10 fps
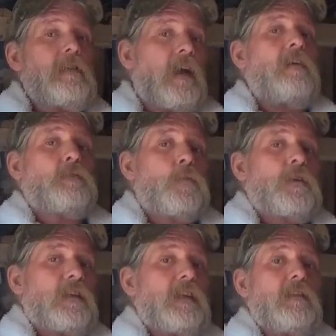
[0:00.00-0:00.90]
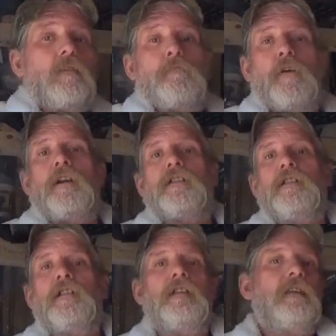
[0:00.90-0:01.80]
I have to work in here a
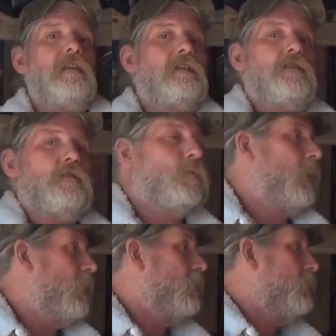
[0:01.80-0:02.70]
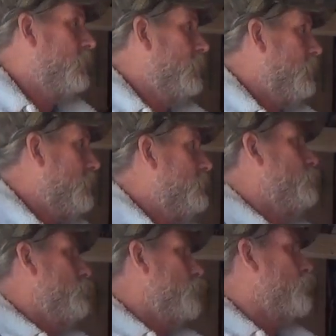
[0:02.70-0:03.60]
bunch to
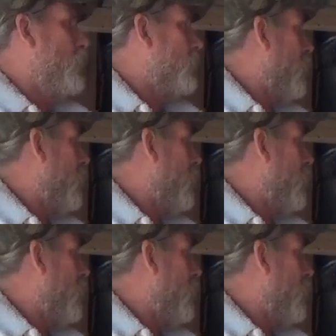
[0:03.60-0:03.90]
just trying to